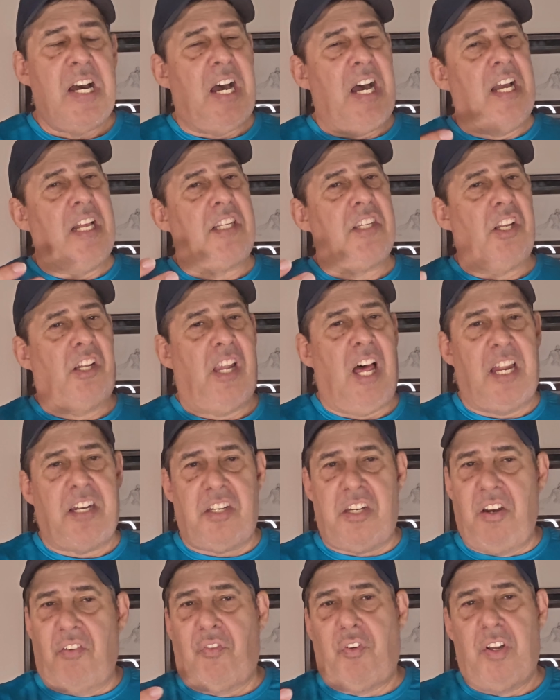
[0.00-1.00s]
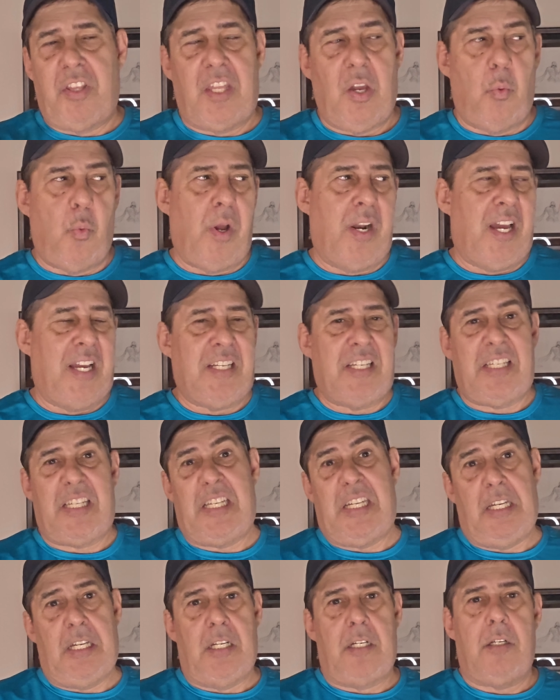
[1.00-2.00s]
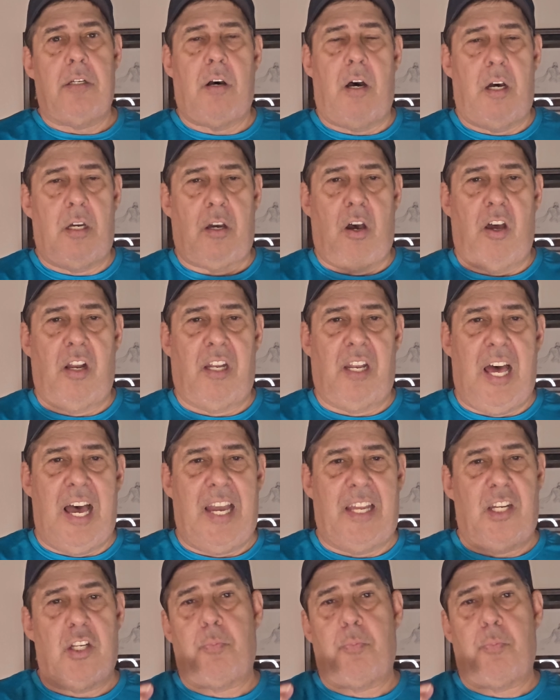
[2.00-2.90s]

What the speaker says: it's a lot different than when I see it online,